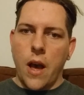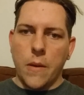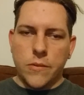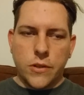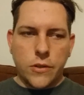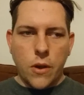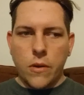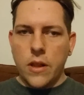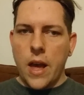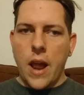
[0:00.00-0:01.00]
I'm
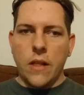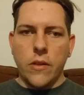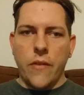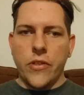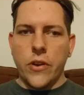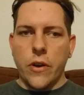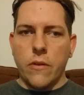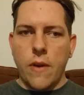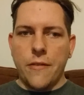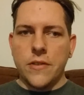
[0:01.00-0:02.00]
so glad. I love the
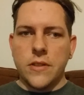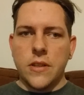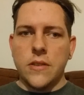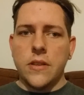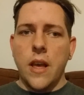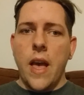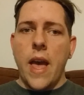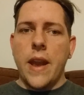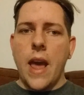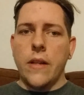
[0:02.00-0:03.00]
nerd references.
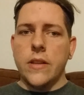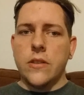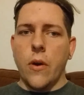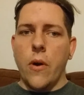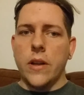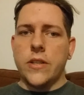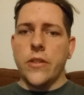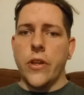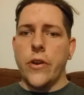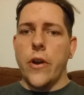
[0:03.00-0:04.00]
And now let's go on
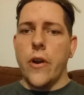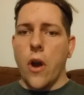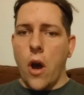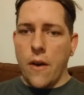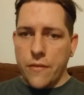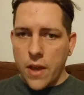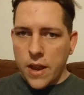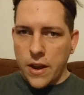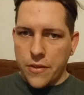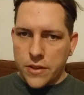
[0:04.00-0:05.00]
to the nerd off.
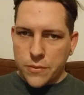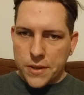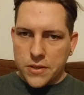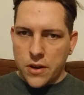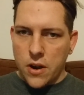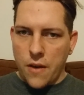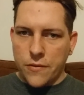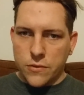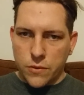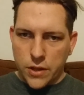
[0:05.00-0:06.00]
Now this week's nerd
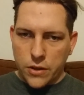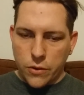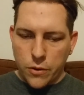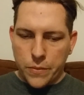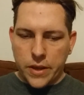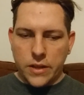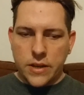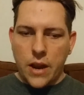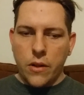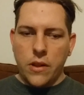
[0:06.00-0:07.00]
off was really cool because
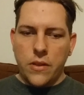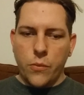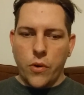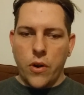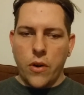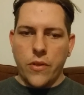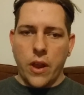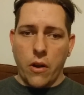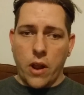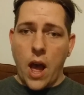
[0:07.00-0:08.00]
not only were
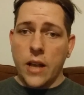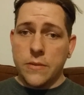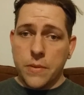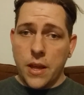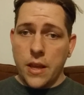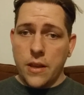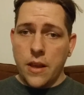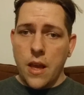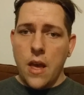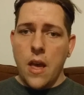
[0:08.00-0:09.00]
they cosplaying,